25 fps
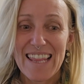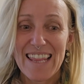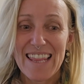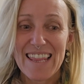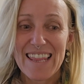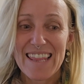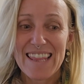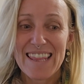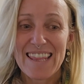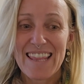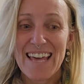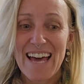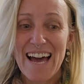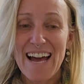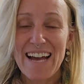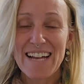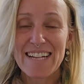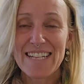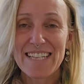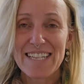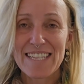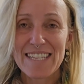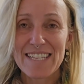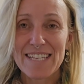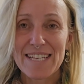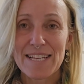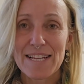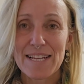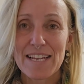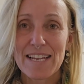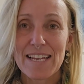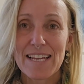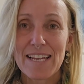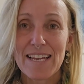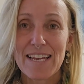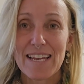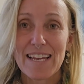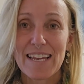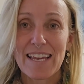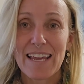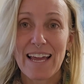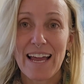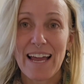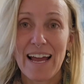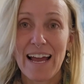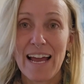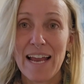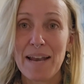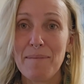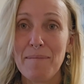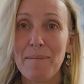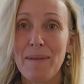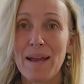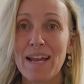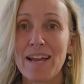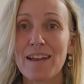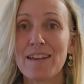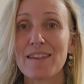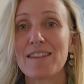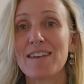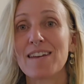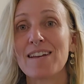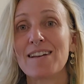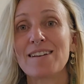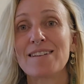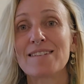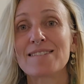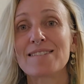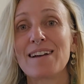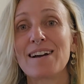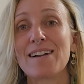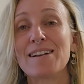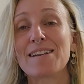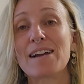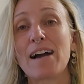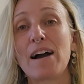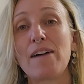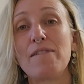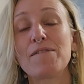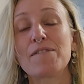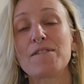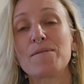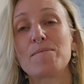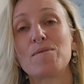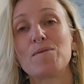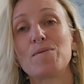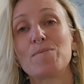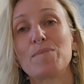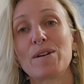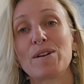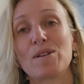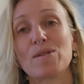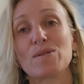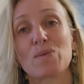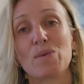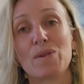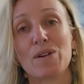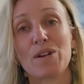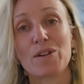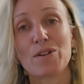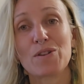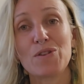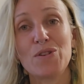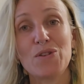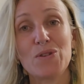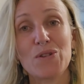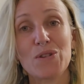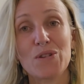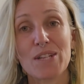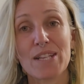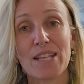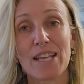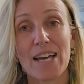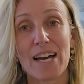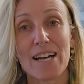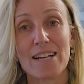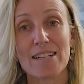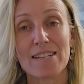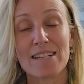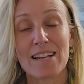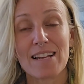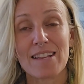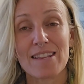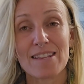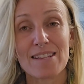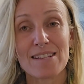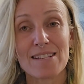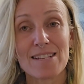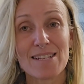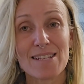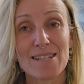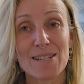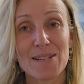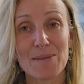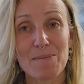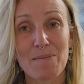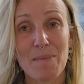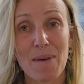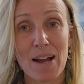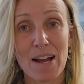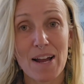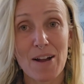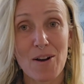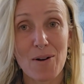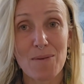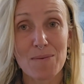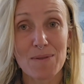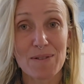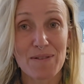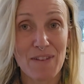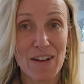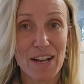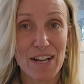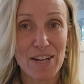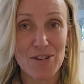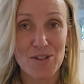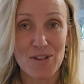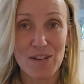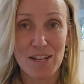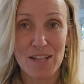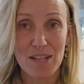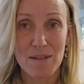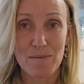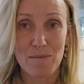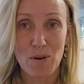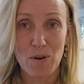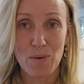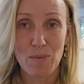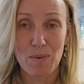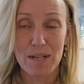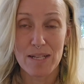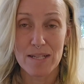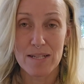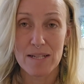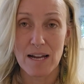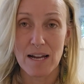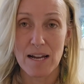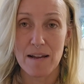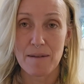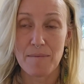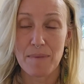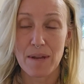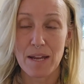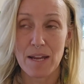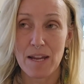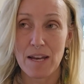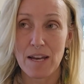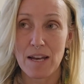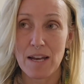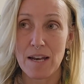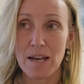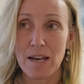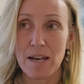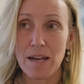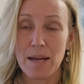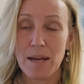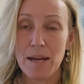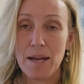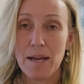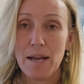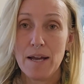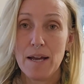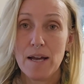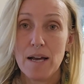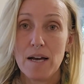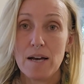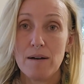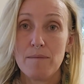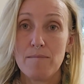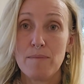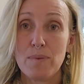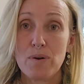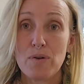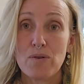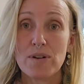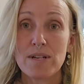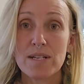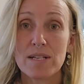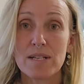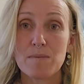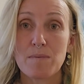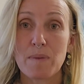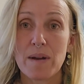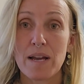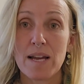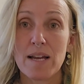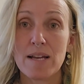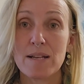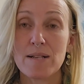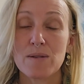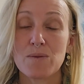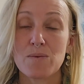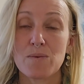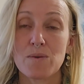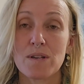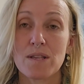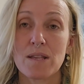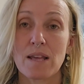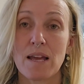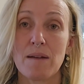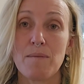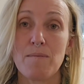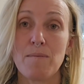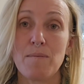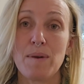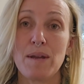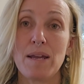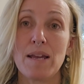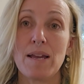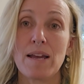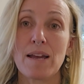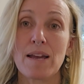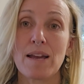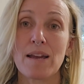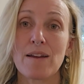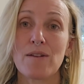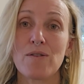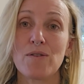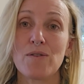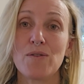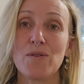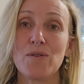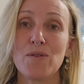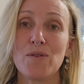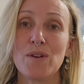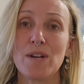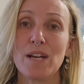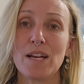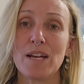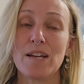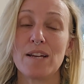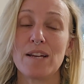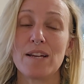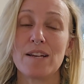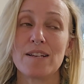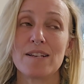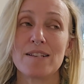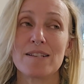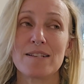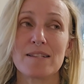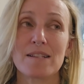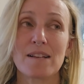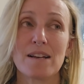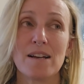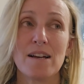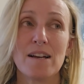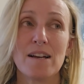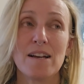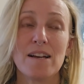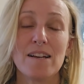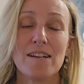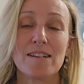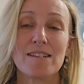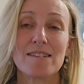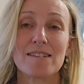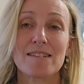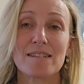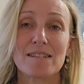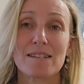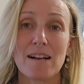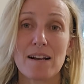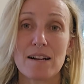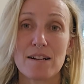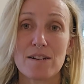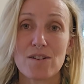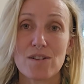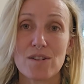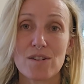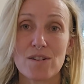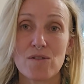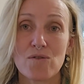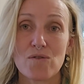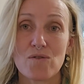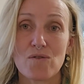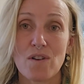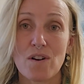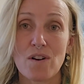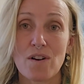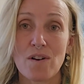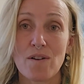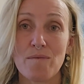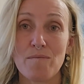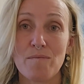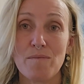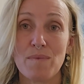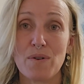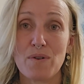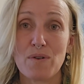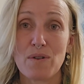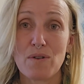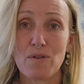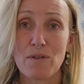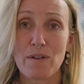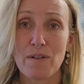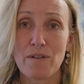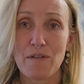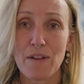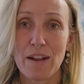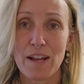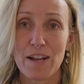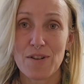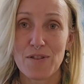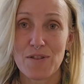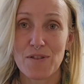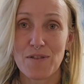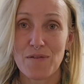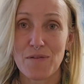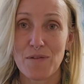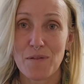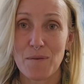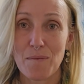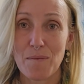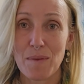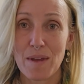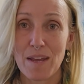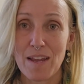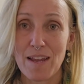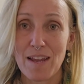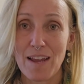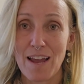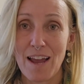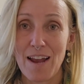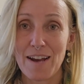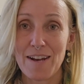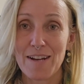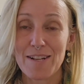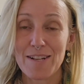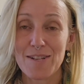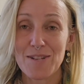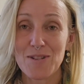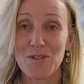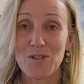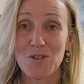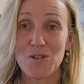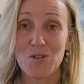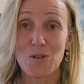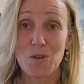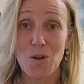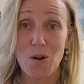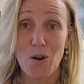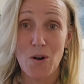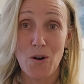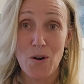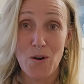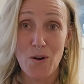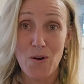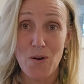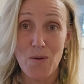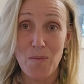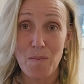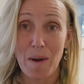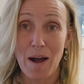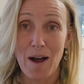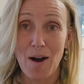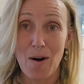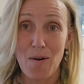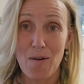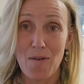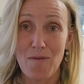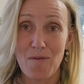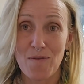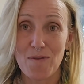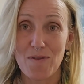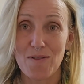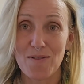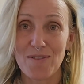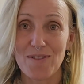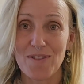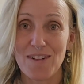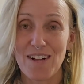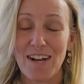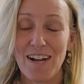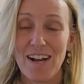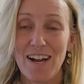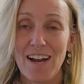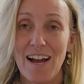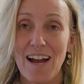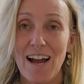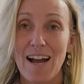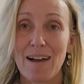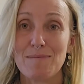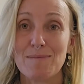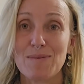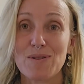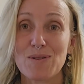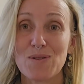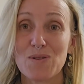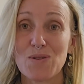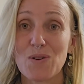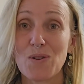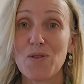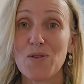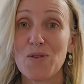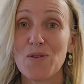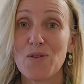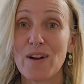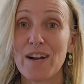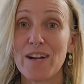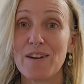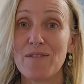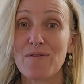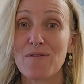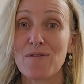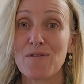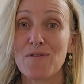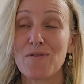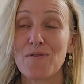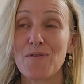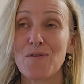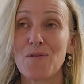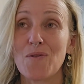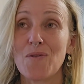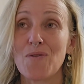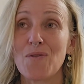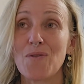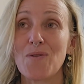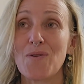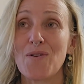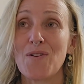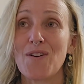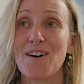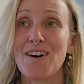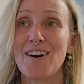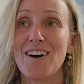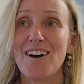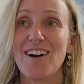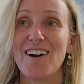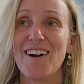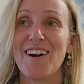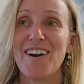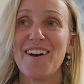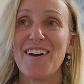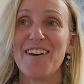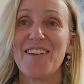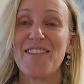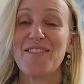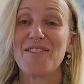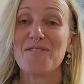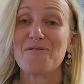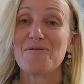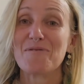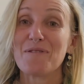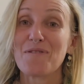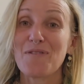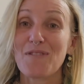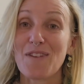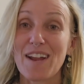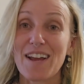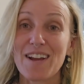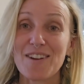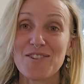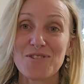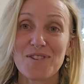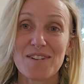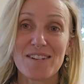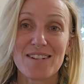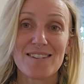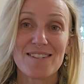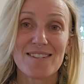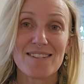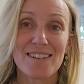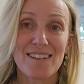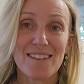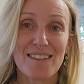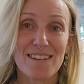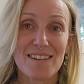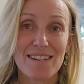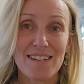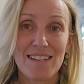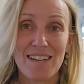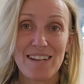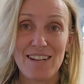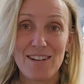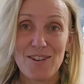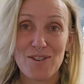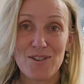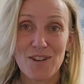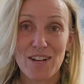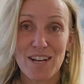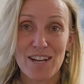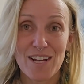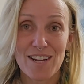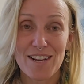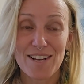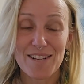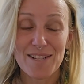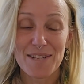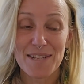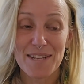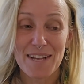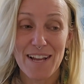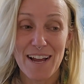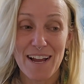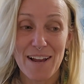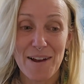that can make things uncomfortable because we're not used to that. And this is my observation at the moment. I'm in a mirror space with a being who is such a strong mirror reflection for me, and it's so powerful. I'm so grateful for the reflections and the teachings,